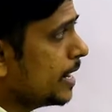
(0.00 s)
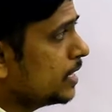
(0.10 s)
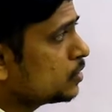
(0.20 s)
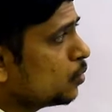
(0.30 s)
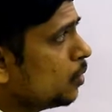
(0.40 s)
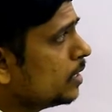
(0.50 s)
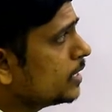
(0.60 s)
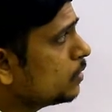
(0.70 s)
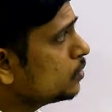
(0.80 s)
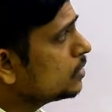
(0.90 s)
and sold
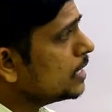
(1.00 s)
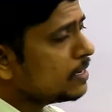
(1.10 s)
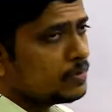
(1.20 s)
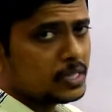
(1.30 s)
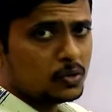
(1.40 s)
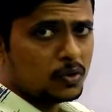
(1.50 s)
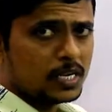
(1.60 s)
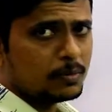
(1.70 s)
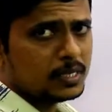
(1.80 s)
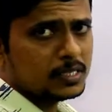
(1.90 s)
it to C with
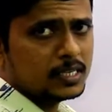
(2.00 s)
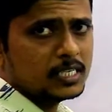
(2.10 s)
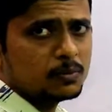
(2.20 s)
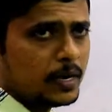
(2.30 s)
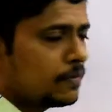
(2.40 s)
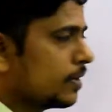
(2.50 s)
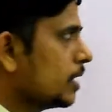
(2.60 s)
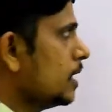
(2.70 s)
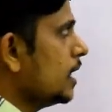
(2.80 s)
20% profit.